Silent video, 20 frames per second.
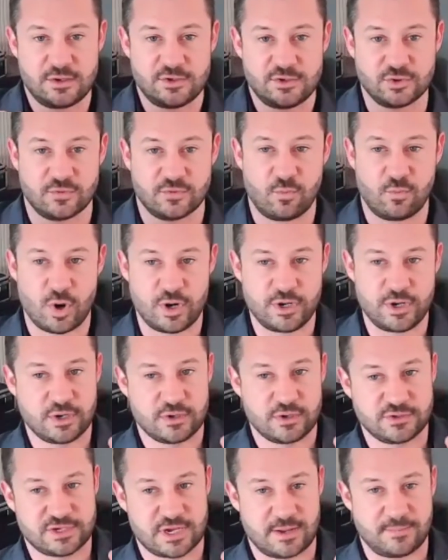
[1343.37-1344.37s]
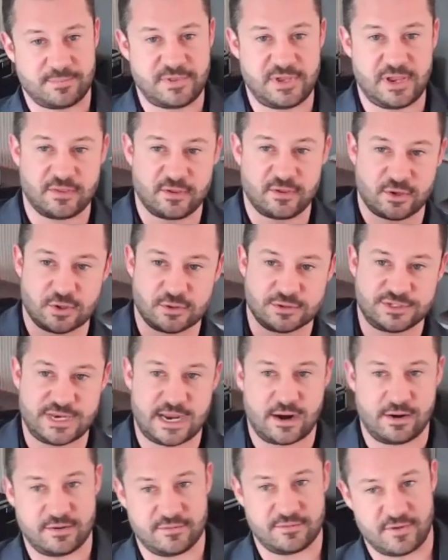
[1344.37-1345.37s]
So if one goes up, the other goes
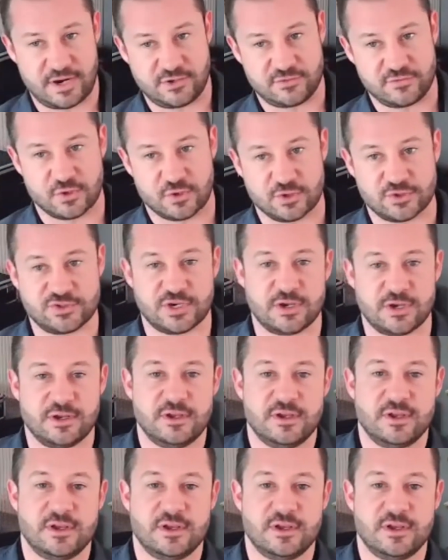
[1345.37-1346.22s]
down and vice versa.